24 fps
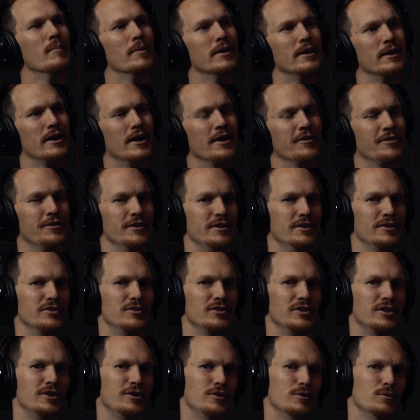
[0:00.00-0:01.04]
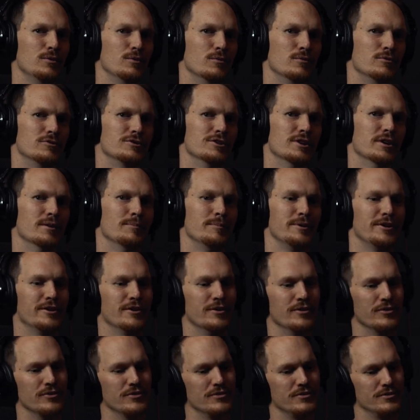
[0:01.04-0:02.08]
Man, I think it's huge, and
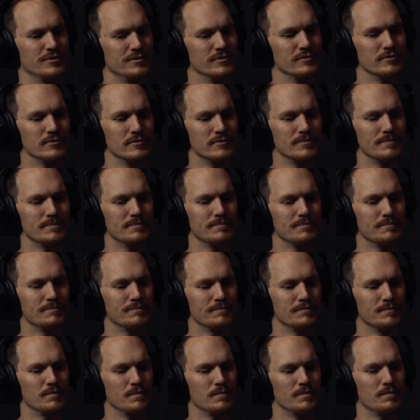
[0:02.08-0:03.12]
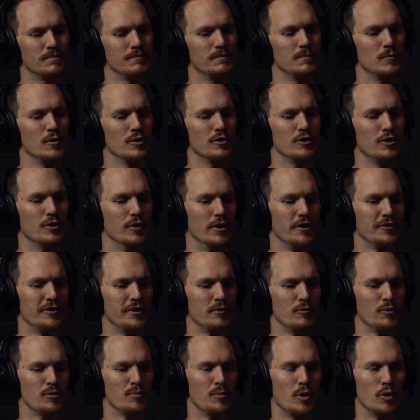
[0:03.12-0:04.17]
because, you know, I
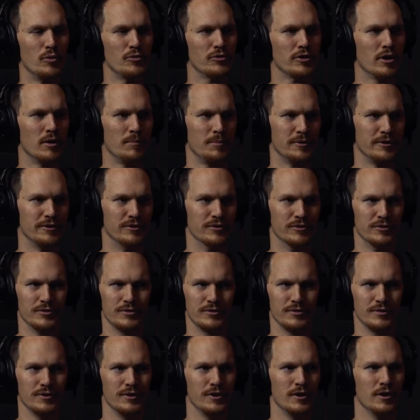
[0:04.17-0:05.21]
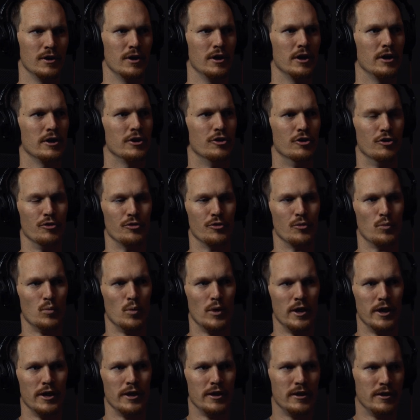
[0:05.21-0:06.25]
think with most companies, you know, the
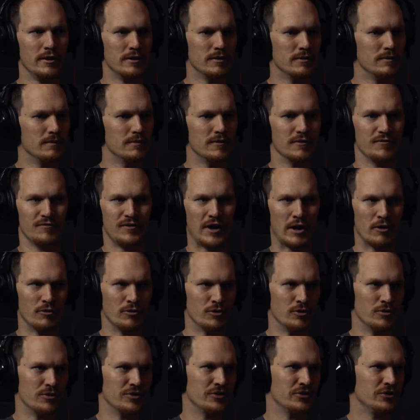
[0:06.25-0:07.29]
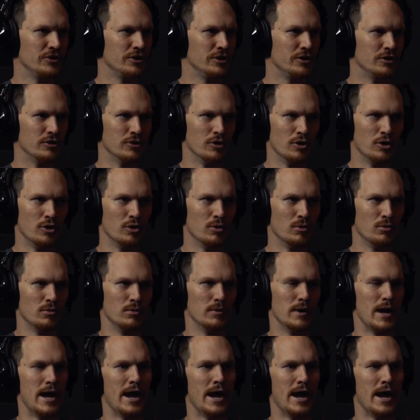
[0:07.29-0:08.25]
way the founder, the CEO